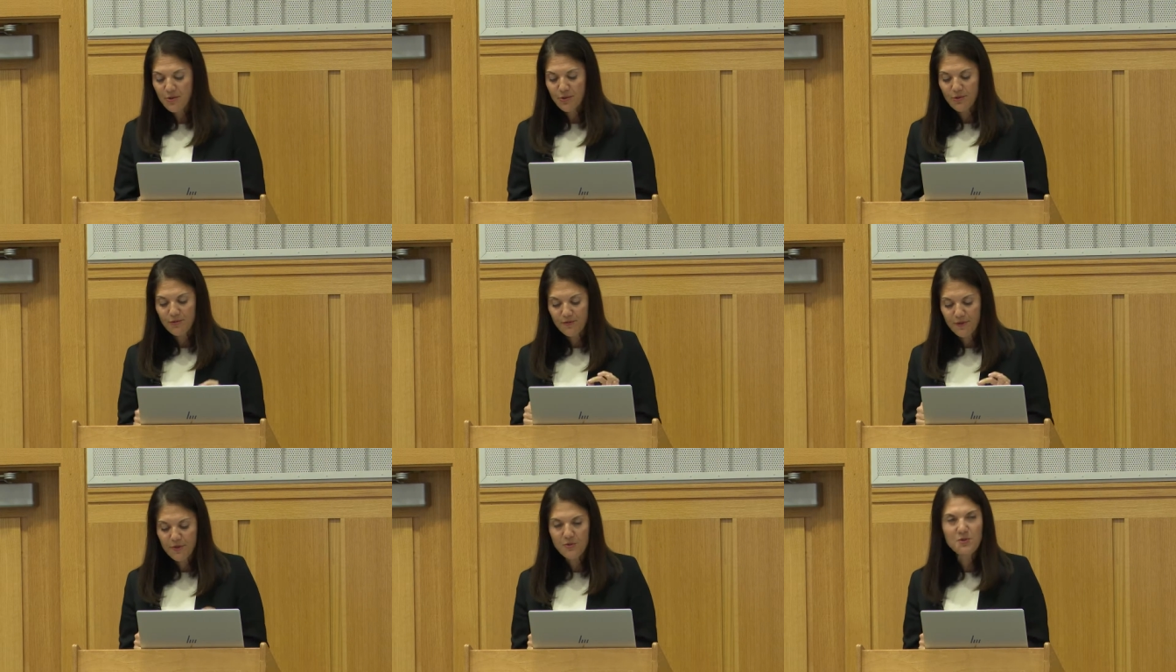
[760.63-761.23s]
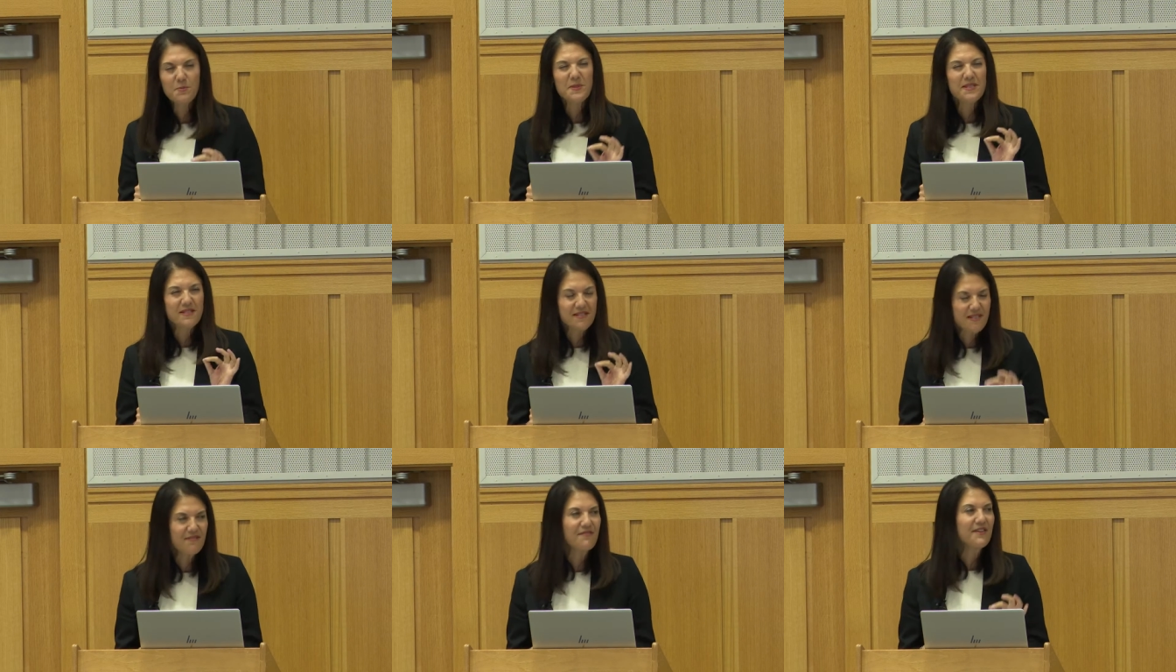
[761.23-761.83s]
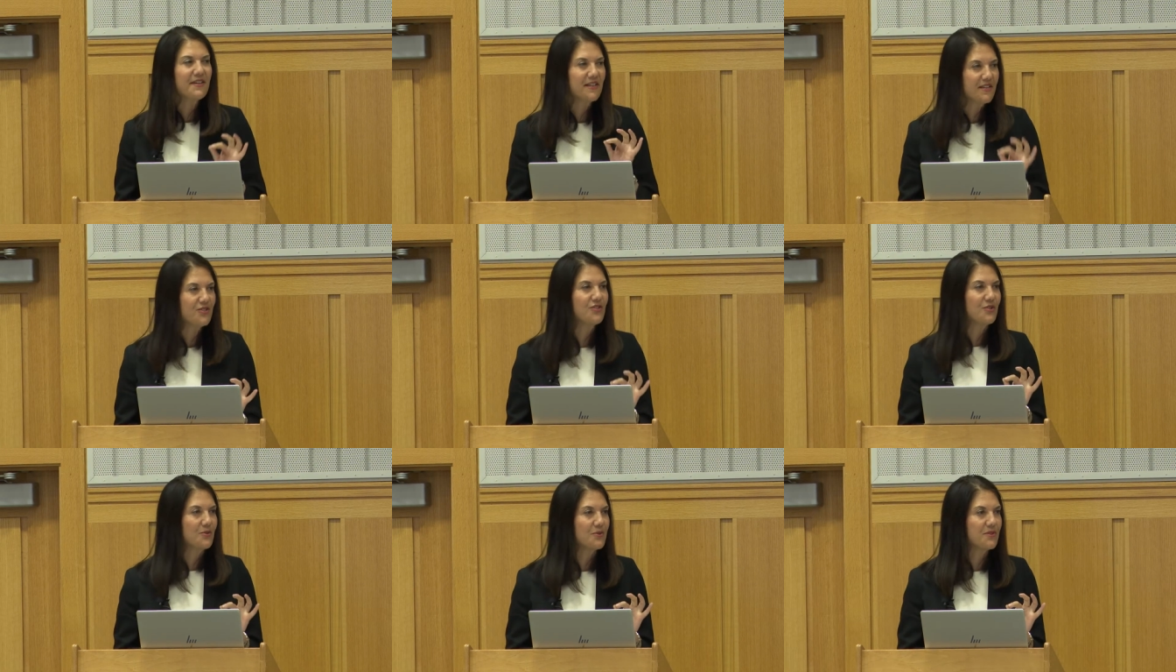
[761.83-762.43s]
there are a few specific
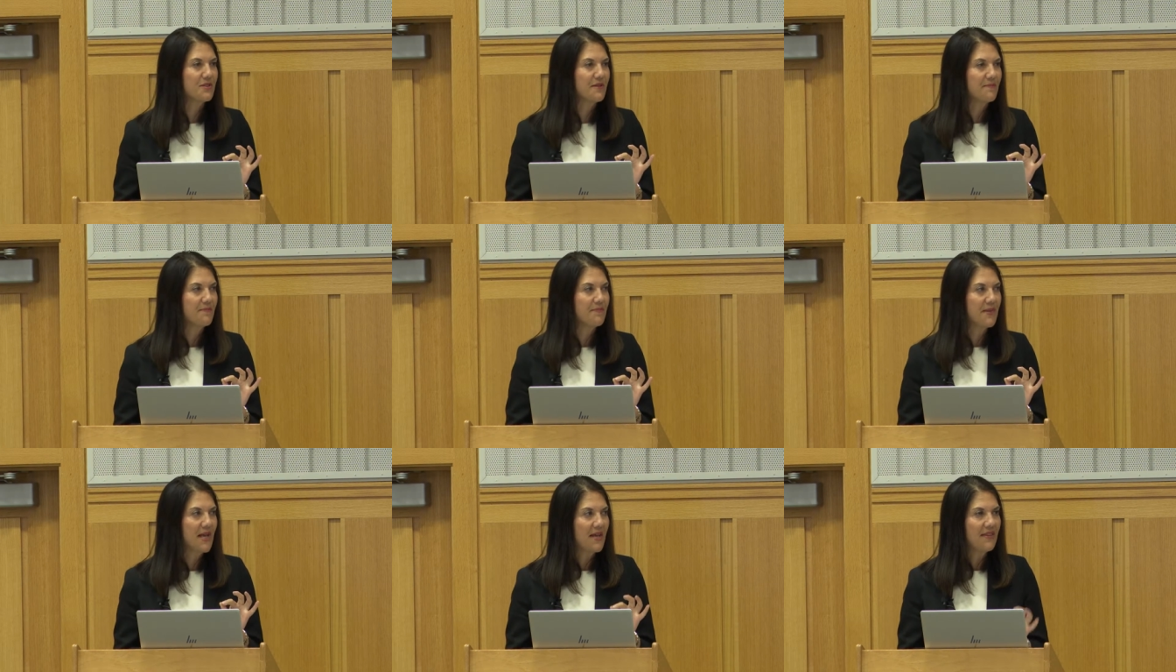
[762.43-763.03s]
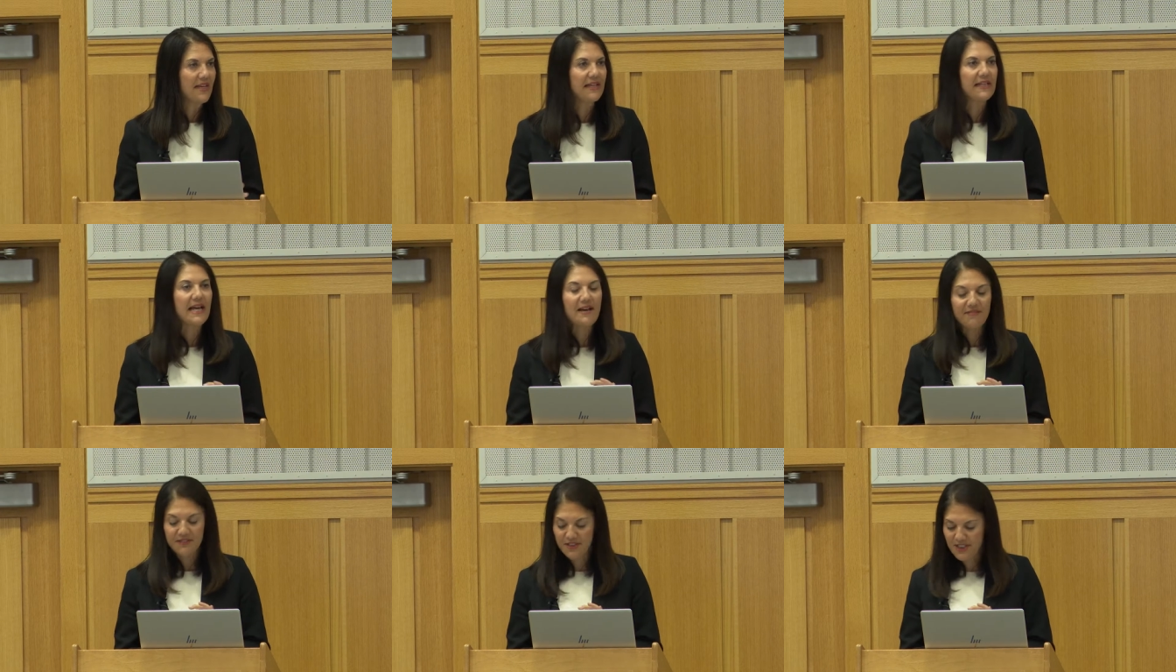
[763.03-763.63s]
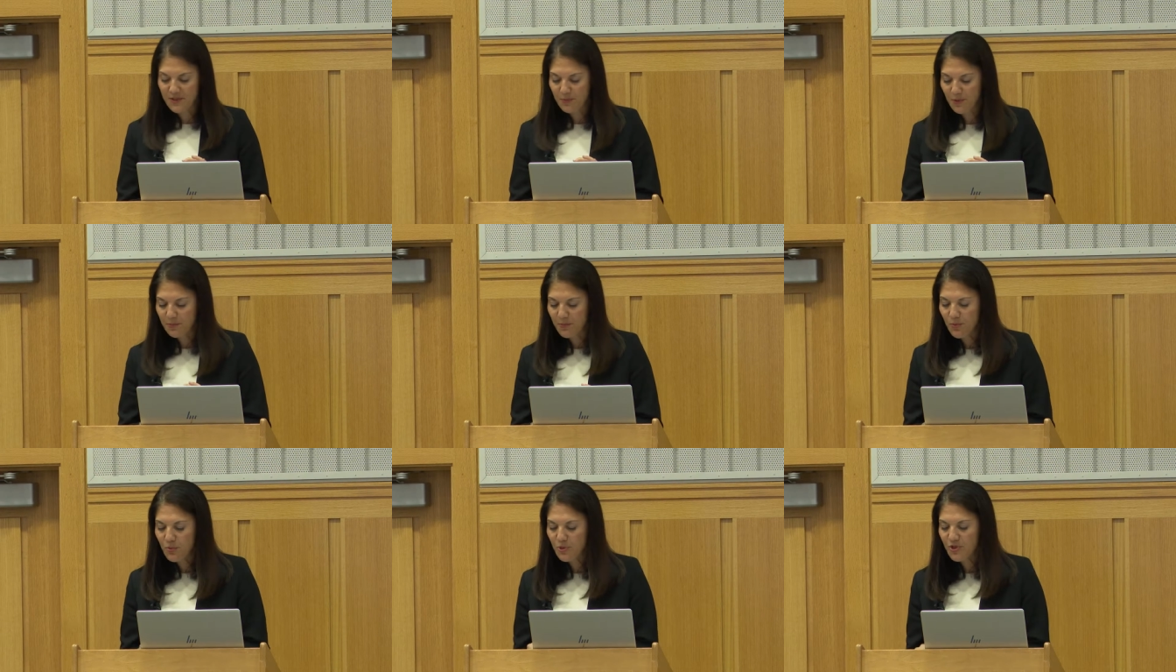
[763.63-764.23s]
issues that can have a
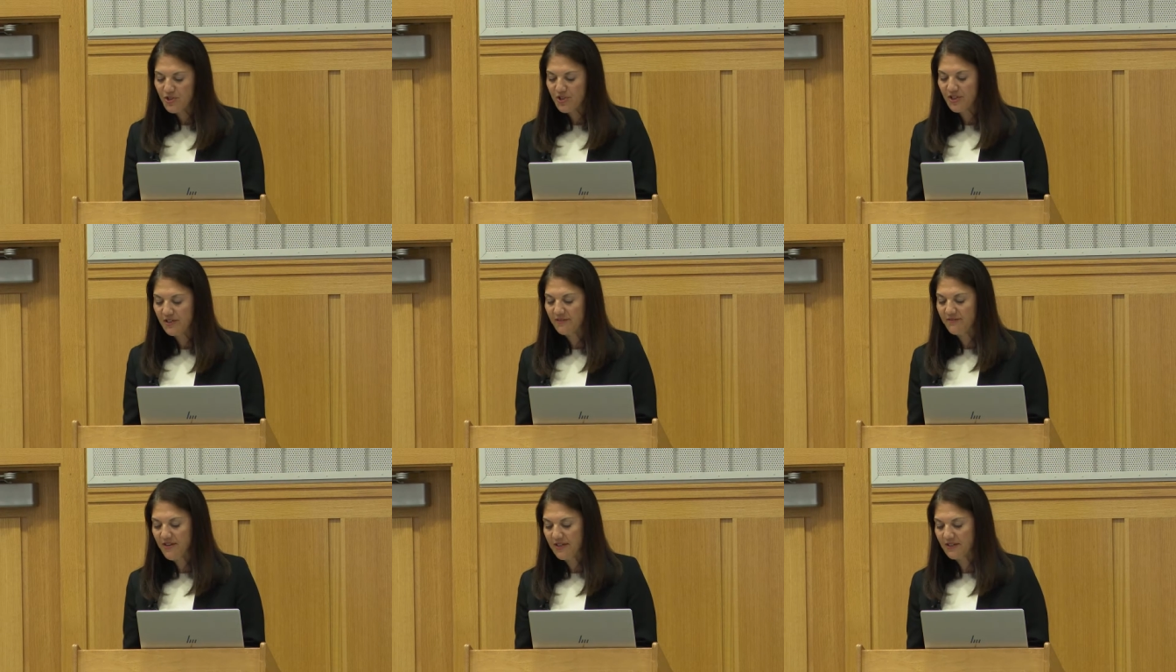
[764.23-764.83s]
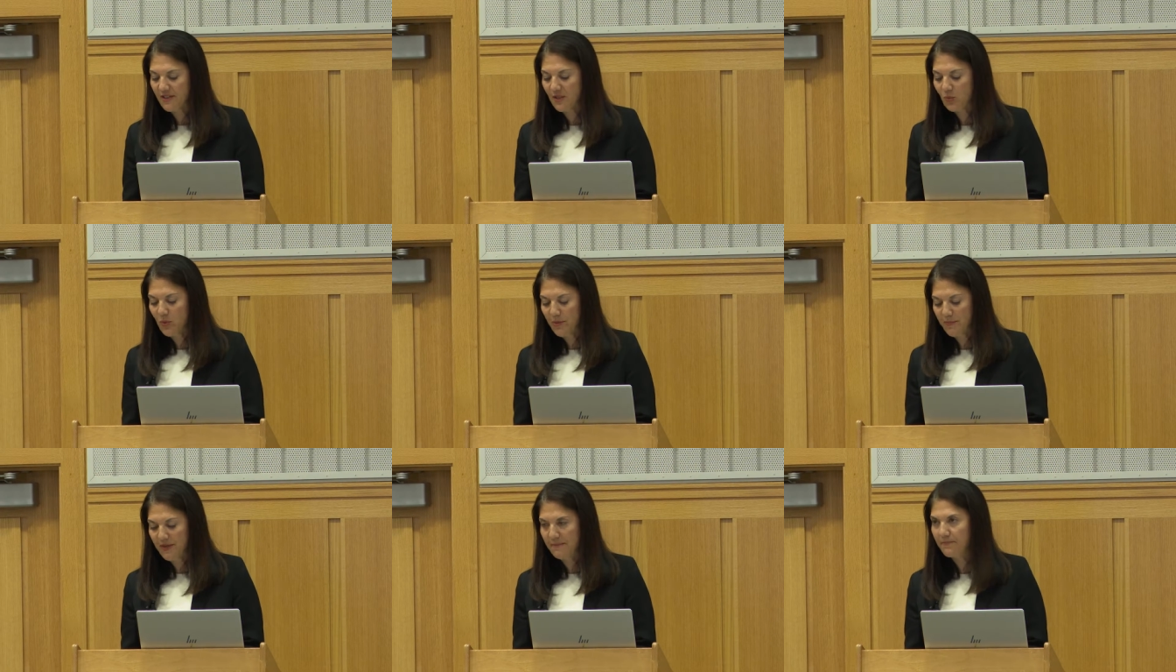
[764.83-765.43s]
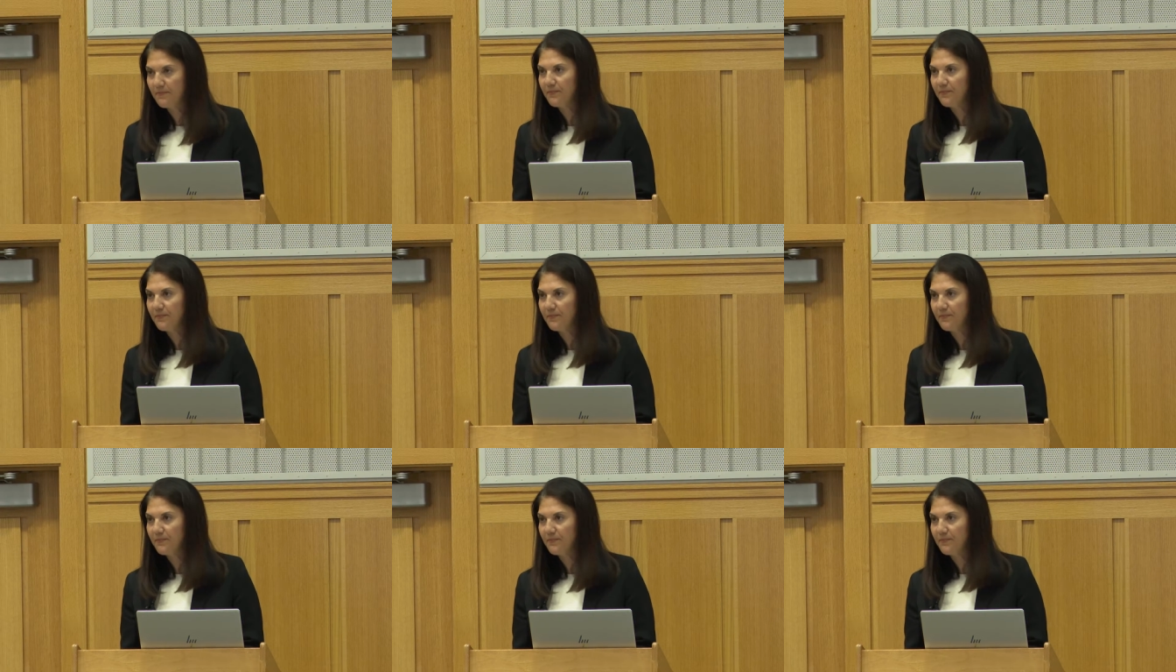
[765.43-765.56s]
disproportionate effect on women.